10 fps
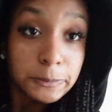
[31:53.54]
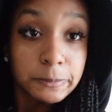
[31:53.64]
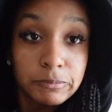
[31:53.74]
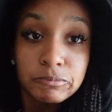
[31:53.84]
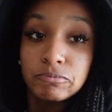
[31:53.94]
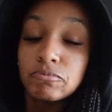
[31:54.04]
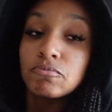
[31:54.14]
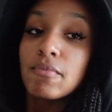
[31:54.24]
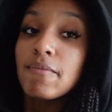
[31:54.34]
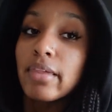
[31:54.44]

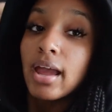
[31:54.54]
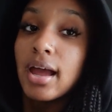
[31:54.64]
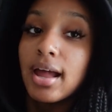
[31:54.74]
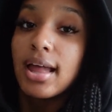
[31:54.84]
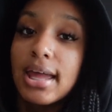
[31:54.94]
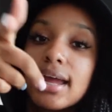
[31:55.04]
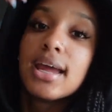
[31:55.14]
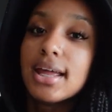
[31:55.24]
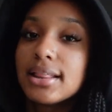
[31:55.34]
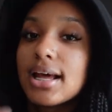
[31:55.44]
and
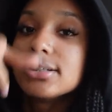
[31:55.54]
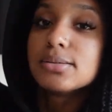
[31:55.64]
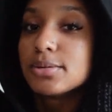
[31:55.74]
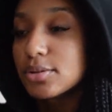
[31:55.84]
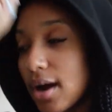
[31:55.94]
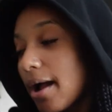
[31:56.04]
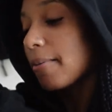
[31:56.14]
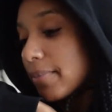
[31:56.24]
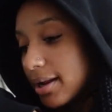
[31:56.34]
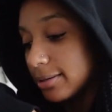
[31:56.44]
hit that
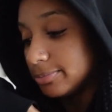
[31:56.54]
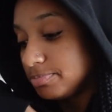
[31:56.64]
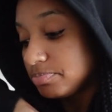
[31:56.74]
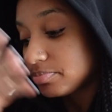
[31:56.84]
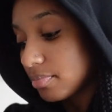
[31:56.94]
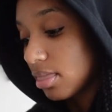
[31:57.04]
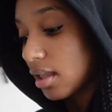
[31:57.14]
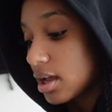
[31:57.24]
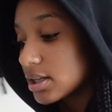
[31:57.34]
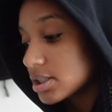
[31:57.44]
subscribe button
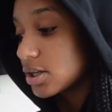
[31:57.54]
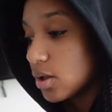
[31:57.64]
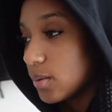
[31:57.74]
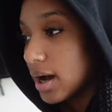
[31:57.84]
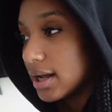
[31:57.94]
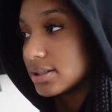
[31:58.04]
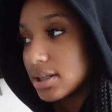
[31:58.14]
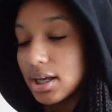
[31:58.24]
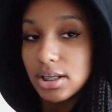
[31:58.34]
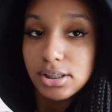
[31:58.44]
so you guys
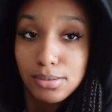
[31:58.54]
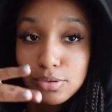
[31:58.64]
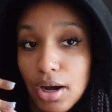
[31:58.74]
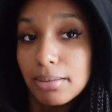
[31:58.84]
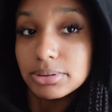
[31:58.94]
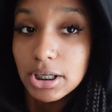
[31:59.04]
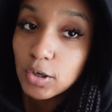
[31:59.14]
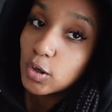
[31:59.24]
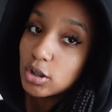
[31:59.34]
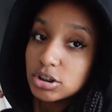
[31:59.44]
can subscribe to your
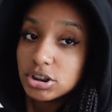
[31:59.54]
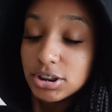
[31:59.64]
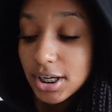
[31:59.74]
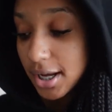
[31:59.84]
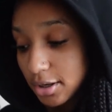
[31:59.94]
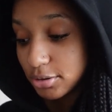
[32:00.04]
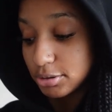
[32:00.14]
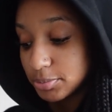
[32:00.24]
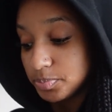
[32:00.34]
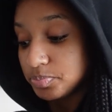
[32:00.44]
girl's
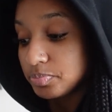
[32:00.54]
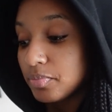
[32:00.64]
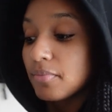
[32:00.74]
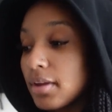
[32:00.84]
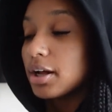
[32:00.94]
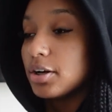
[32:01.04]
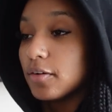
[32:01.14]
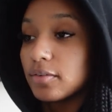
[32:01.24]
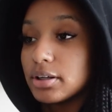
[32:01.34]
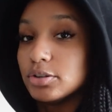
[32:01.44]
channel.
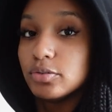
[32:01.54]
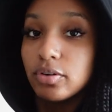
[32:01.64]
Don't forget to